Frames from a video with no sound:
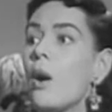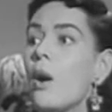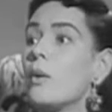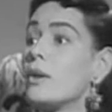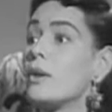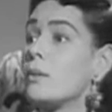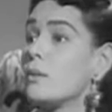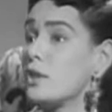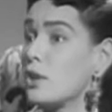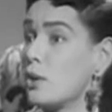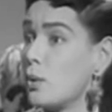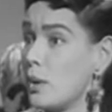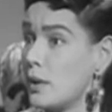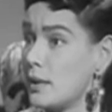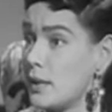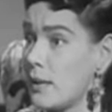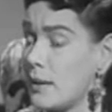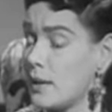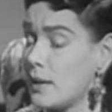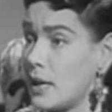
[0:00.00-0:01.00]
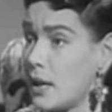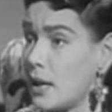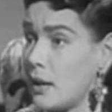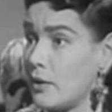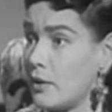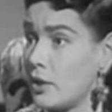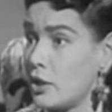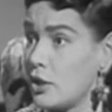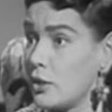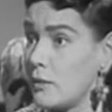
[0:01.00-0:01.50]
Well, there was a quiz on the
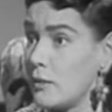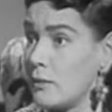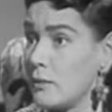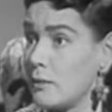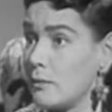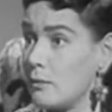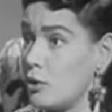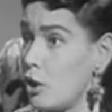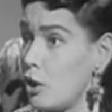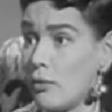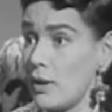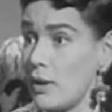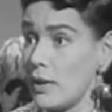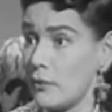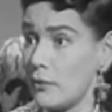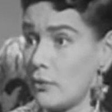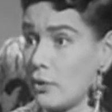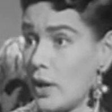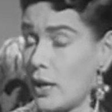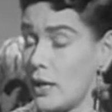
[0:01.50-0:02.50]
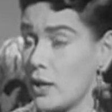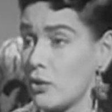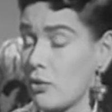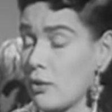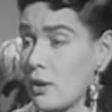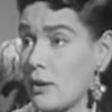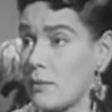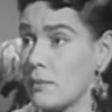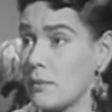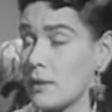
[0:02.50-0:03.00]
television. No reason for any
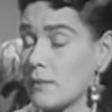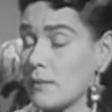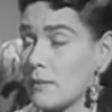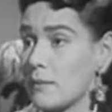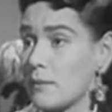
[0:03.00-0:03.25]
screams.